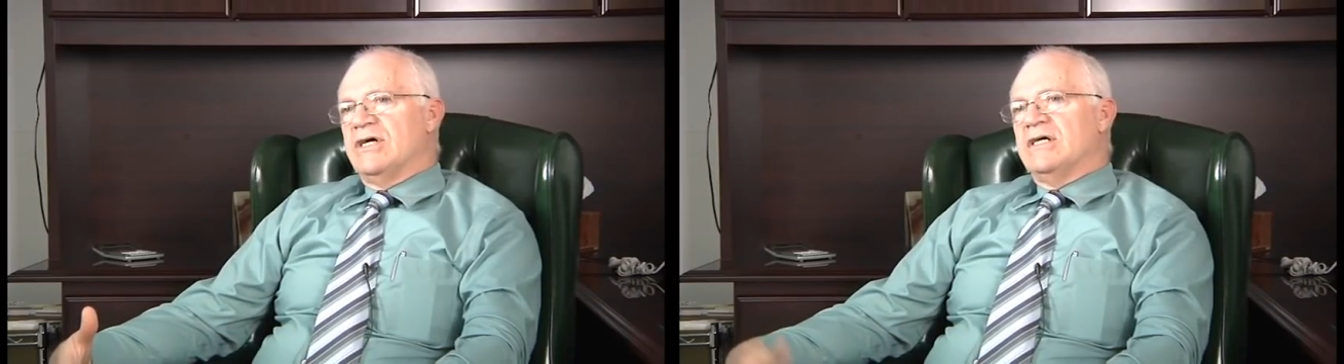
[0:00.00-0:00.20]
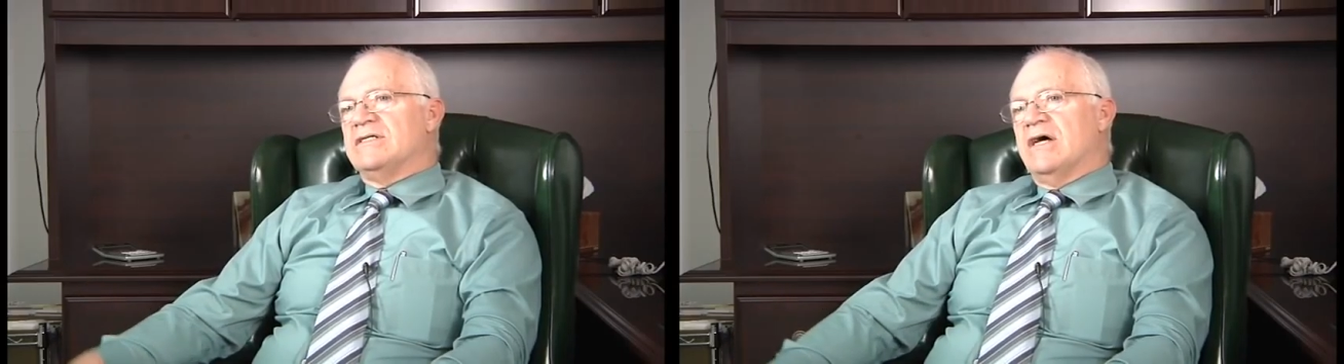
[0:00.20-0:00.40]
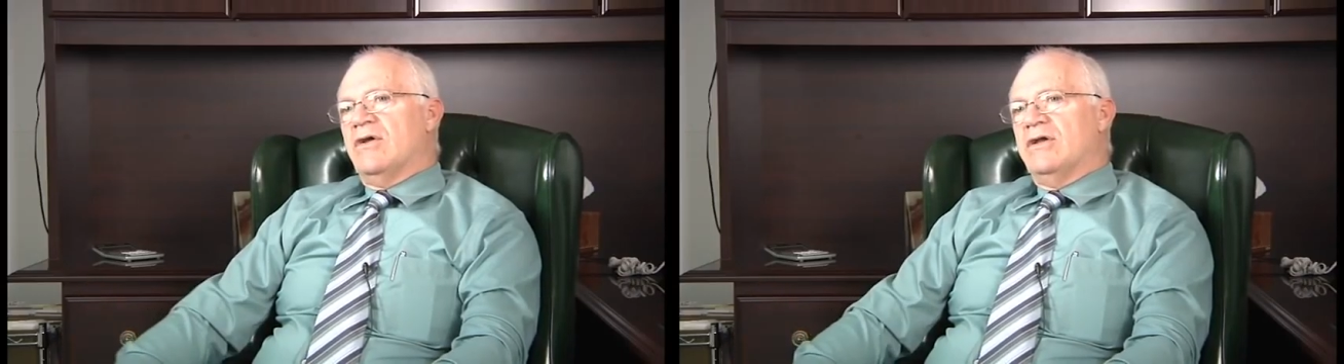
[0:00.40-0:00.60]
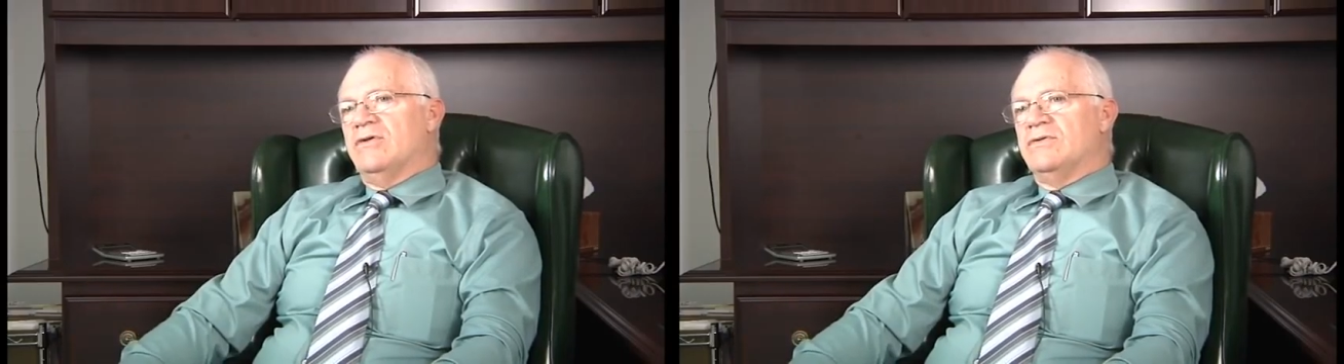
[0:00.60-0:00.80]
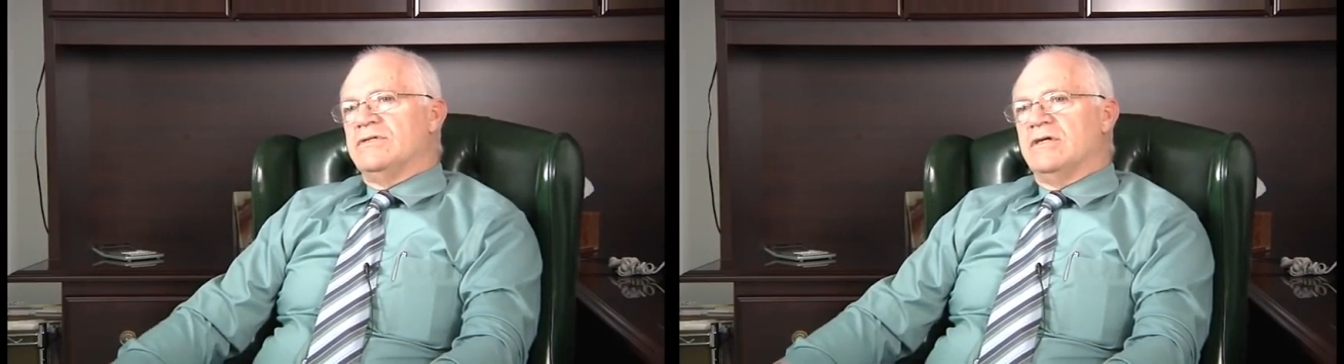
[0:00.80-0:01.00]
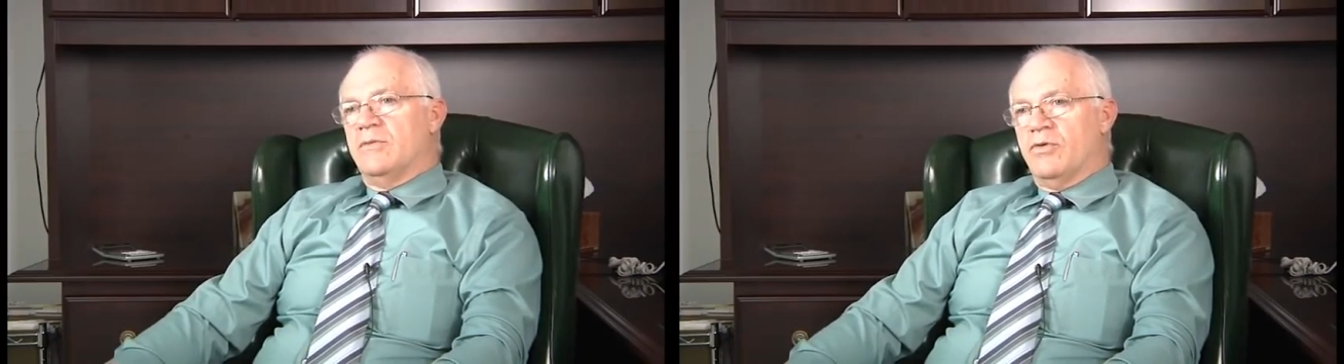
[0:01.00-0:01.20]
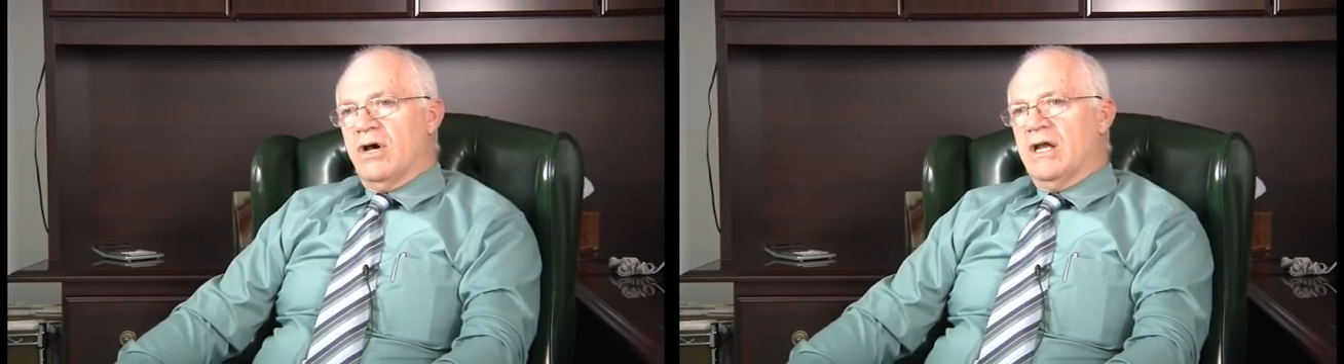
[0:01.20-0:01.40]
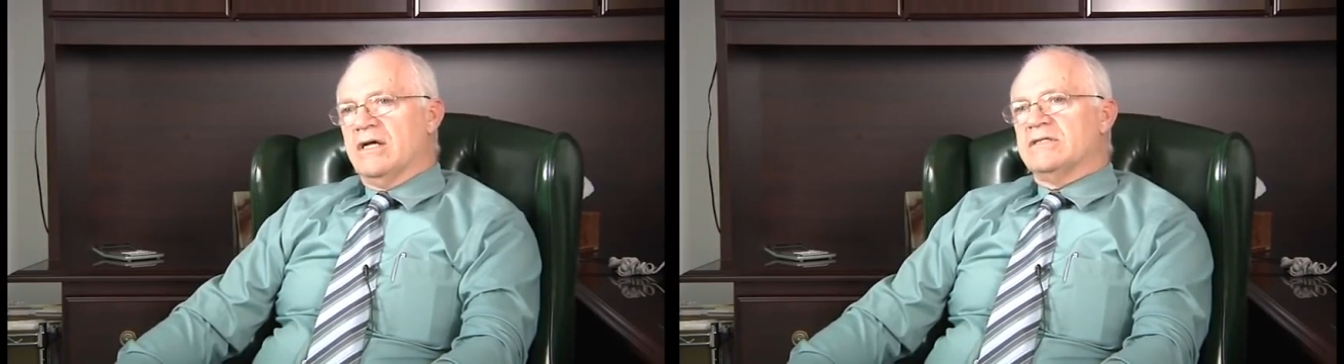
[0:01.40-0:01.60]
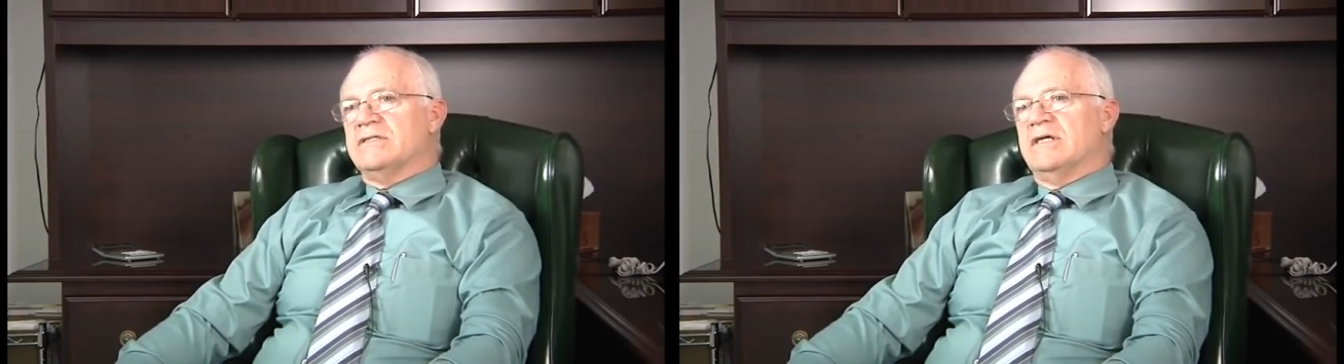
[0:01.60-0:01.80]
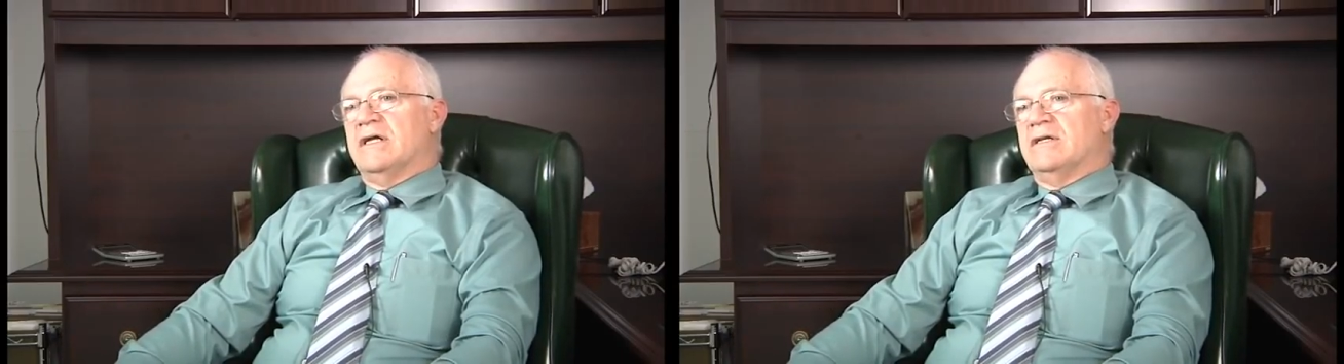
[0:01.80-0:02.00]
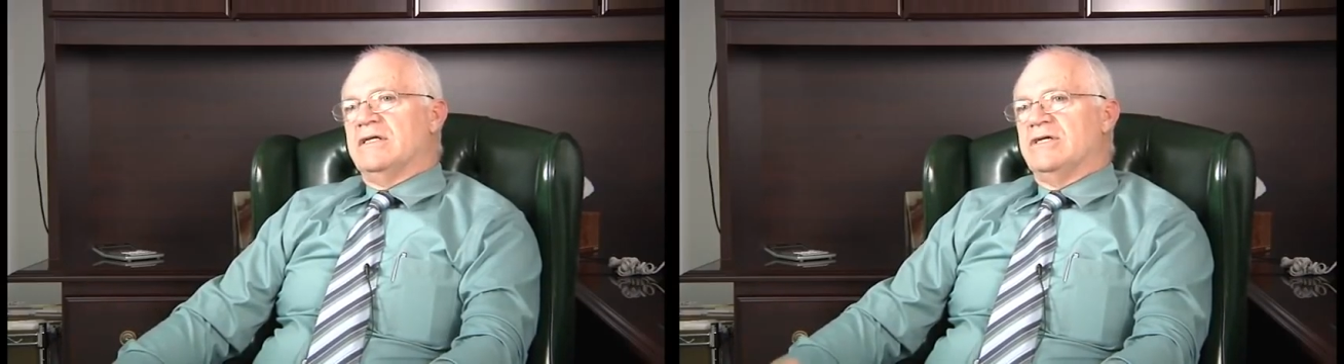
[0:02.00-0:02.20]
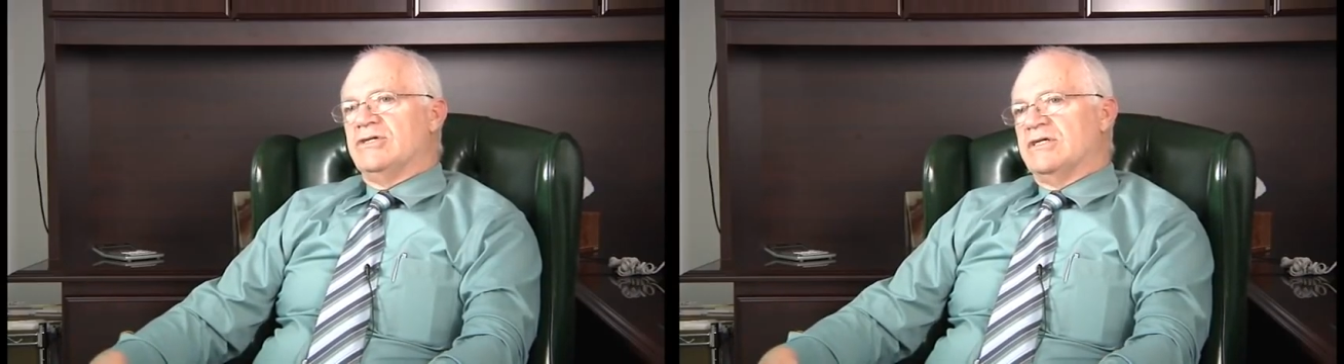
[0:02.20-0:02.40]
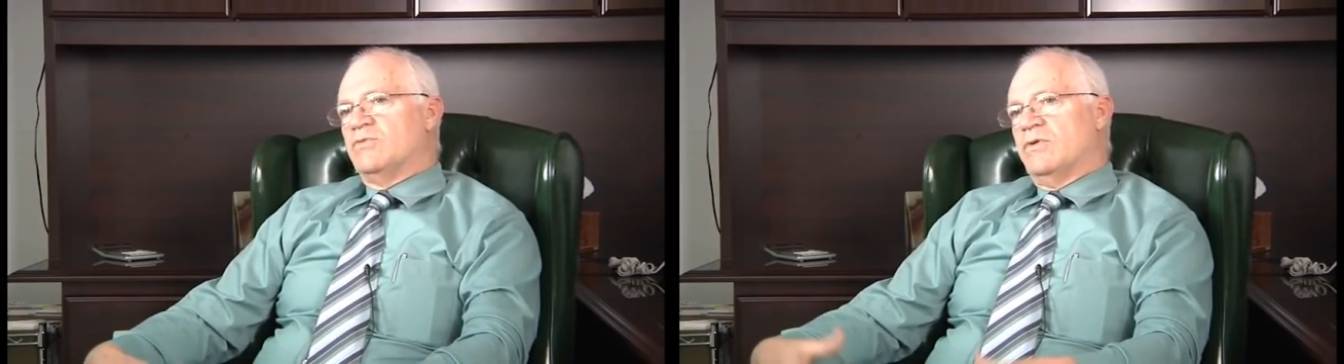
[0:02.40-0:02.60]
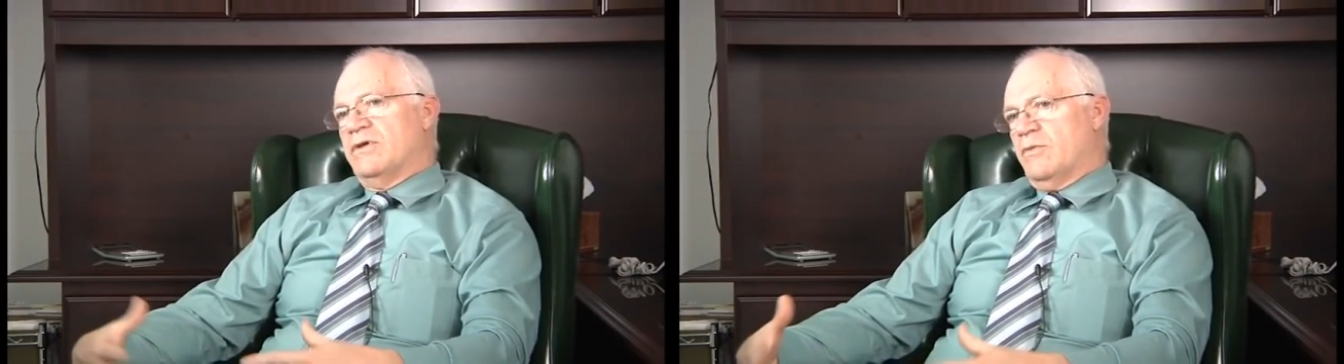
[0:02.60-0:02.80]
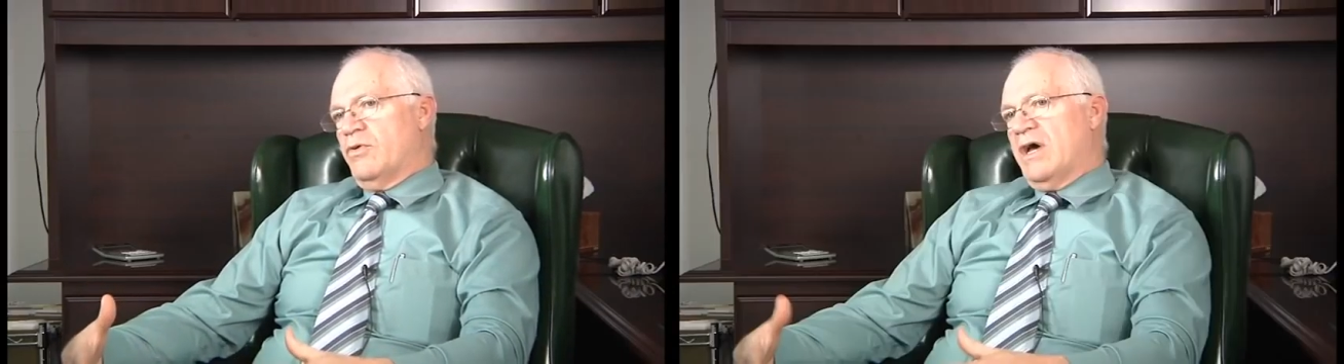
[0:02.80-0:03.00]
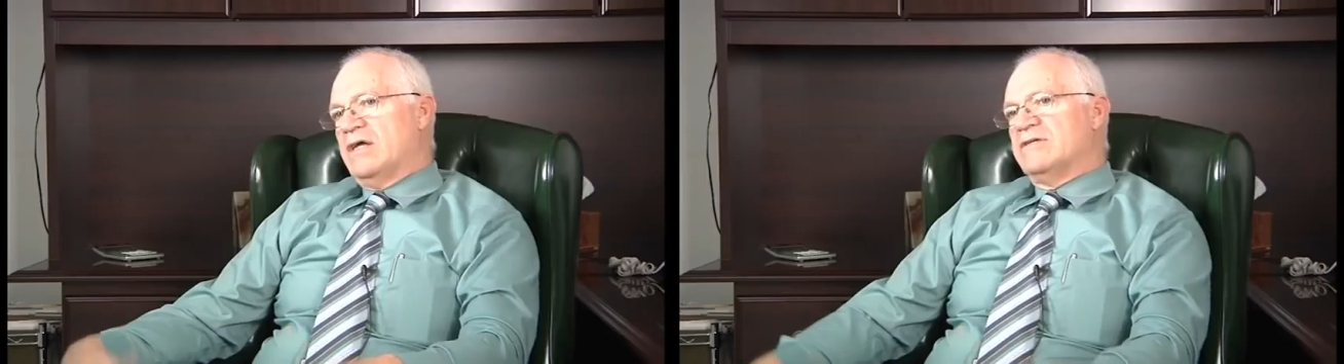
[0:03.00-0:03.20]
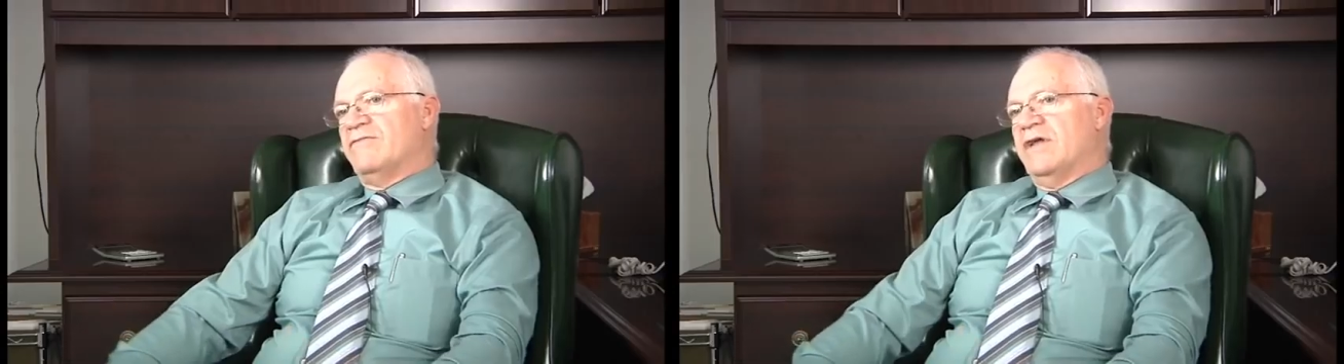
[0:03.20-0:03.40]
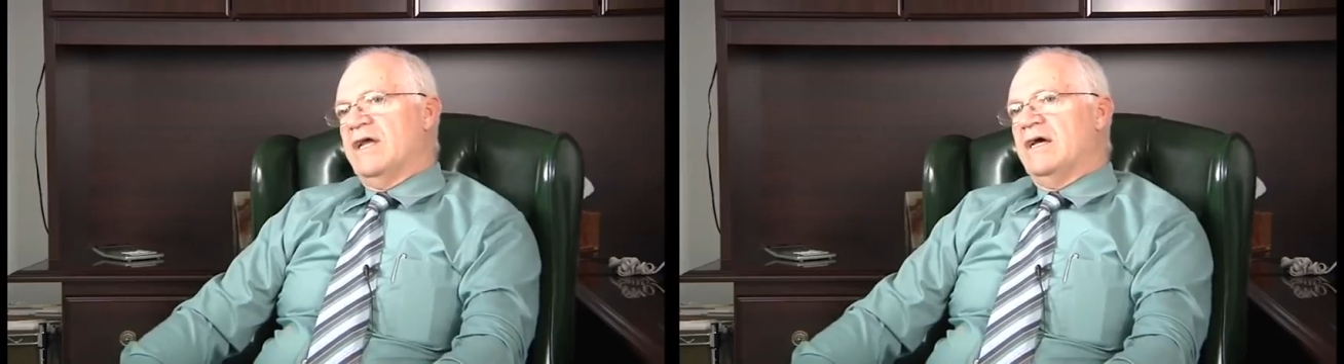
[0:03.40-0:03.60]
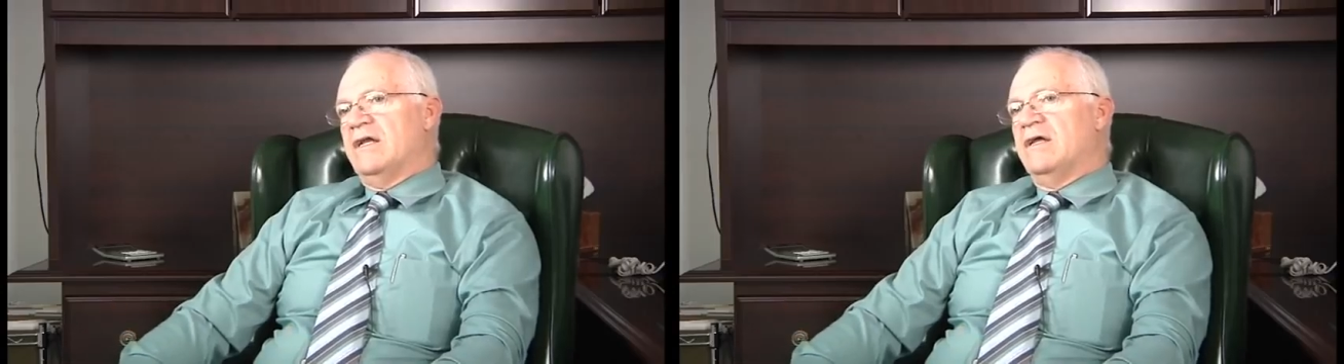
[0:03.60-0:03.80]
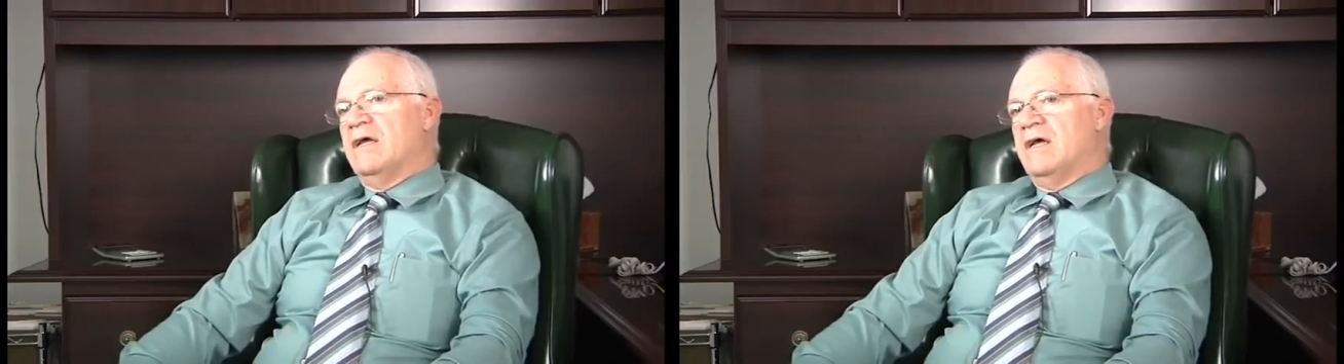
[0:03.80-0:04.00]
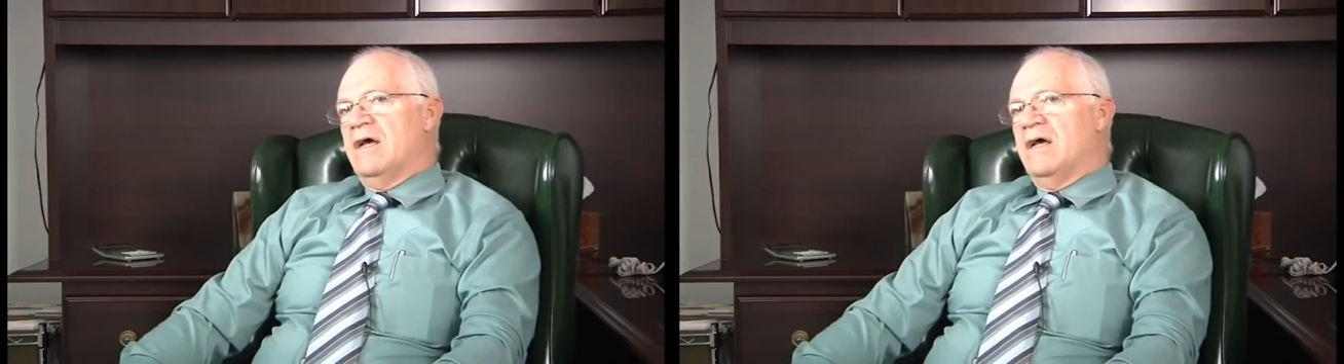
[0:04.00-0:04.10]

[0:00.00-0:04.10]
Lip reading: us how to use their products and teach us where their products fit in.